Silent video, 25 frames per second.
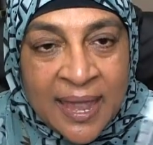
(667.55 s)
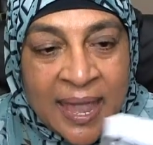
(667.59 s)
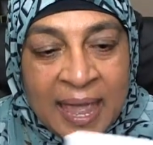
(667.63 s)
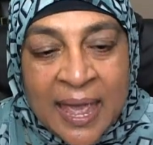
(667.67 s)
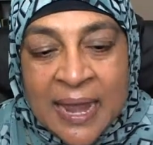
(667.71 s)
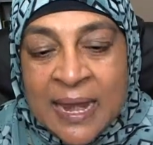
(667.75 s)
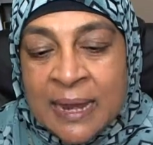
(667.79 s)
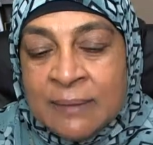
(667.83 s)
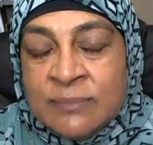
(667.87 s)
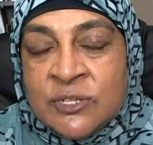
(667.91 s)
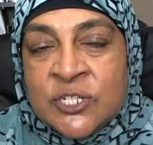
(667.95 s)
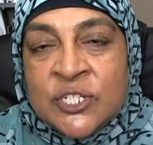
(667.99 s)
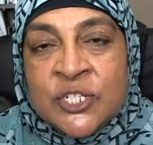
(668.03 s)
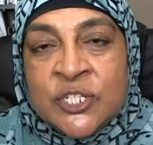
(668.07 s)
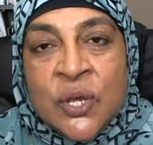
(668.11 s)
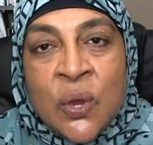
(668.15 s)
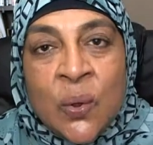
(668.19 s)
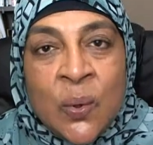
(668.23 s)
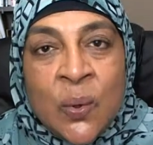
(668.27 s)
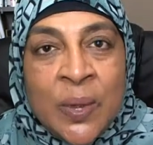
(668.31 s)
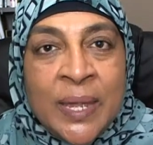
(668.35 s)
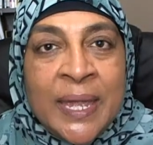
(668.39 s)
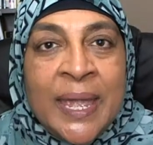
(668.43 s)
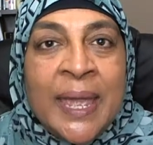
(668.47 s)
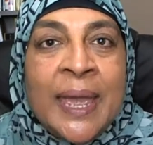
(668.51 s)
And I'm
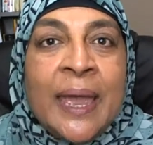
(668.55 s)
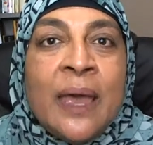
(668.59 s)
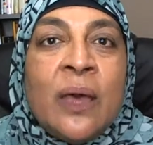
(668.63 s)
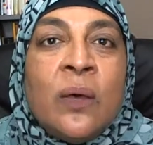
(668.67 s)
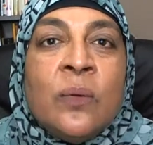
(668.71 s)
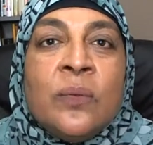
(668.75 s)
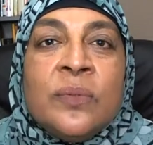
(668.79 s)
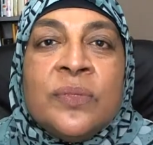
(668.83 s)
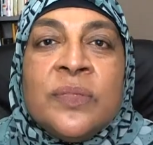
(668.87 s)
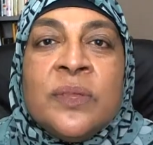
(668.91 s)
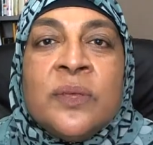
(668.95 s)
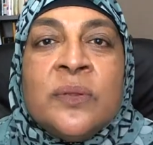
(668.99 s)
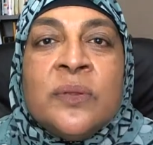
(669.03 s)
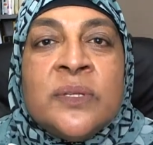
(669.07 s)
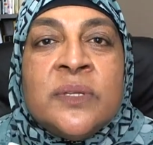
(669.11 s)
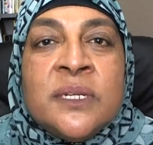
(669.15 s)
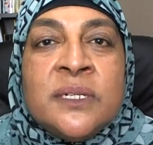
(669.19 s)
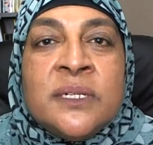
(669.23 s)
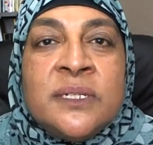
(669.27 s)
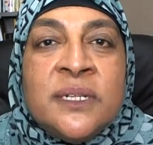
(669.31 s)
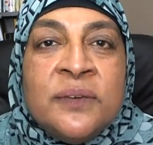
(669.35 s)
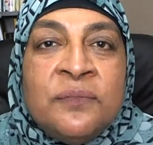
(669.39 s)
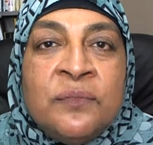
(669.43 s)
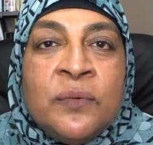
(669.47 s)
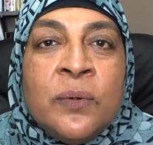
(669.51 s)
showing how the
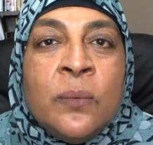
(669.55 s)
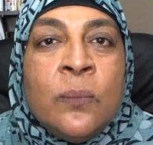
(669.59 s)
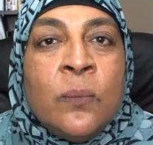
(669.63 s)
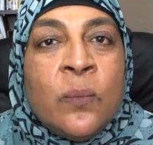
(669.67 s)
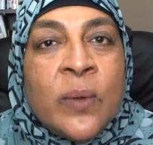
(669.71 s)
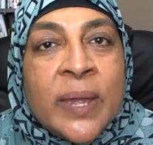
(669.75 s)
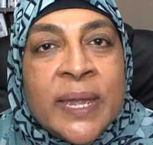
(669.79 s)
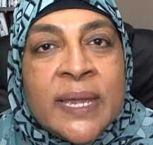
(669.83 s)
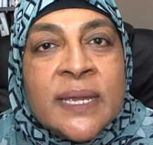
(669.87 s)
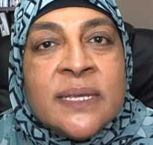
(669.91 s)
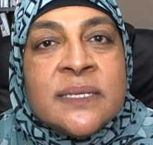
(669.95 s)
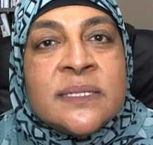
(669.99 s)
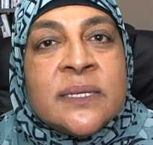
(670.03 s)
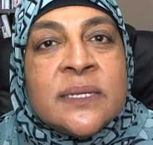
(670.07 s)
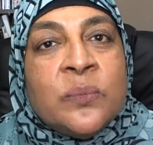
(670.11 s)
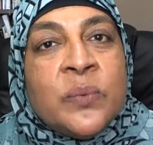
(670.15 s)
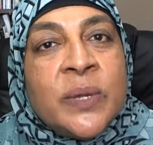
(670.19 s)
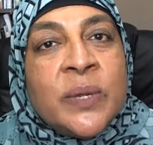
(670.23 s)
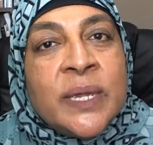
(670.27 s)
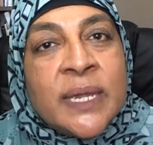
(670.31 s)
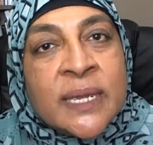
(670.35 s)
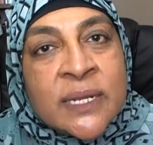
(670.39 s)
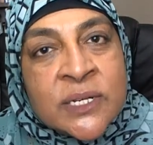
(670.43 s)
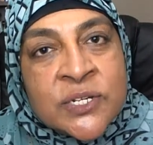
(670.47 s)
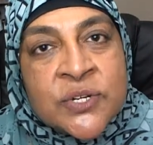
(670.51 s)
different ways that
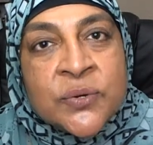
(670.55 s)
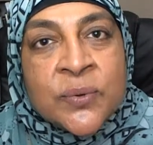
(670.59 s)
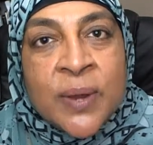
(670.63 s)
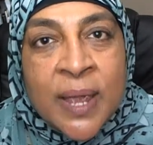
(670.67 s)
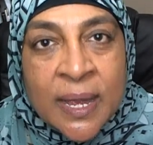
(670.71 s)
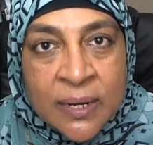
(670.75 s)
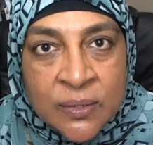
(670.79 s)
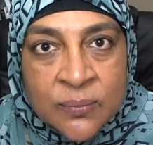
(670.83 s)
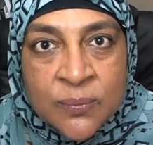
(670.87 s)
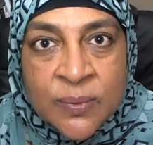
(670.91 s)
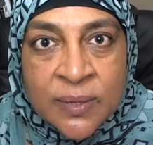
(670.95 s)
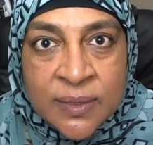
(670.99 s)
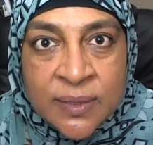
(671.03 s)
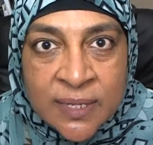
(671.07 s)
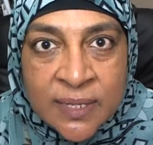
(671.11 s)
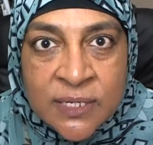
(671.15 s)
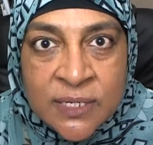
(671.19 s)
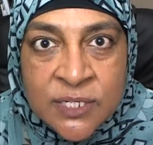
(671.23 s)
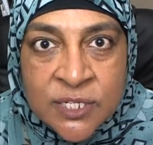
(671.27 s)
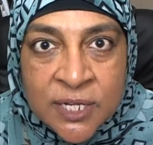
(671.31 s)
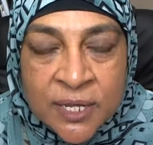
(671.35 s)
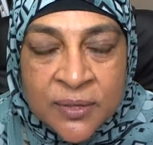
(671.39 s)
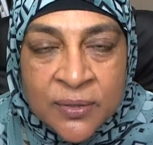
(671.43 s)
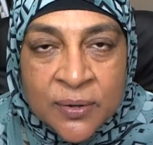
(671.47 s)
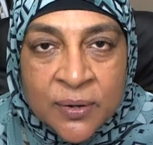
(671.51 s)
we interact with
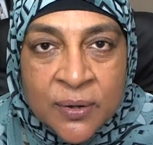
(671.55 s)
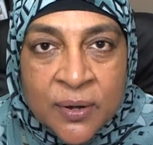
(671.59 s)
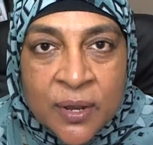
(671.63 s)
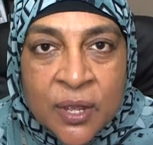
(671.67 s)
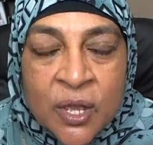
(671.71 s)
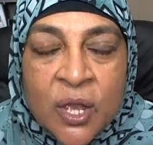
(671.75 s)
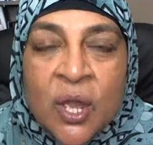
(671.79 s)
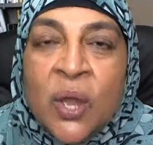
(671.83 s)
each other,